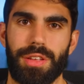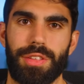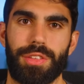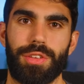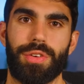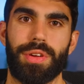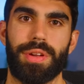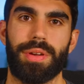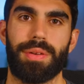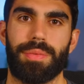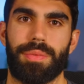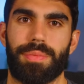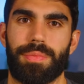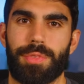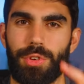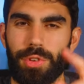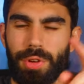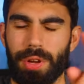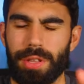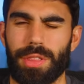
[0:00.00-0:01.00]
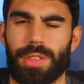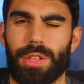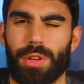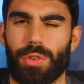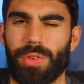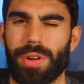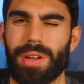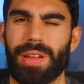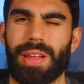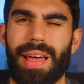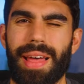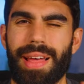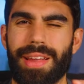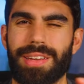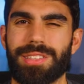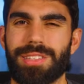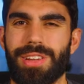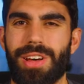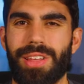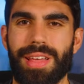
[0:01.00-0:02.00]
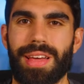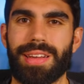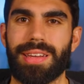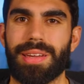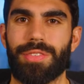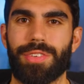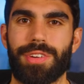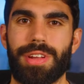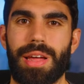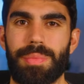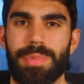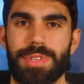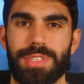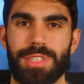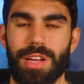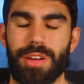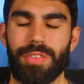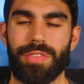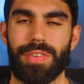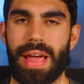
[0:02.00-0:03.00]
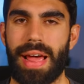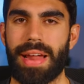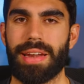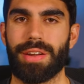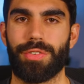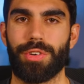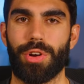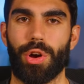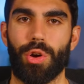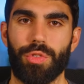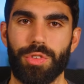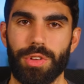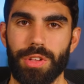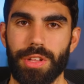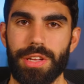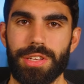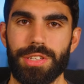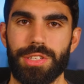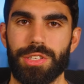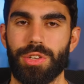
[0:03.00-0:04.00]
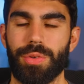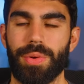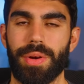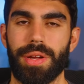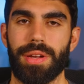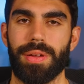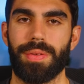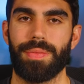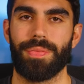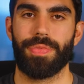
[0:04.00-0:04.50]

you can do like the grid lines and all that different type of stuff and add different overlays to it.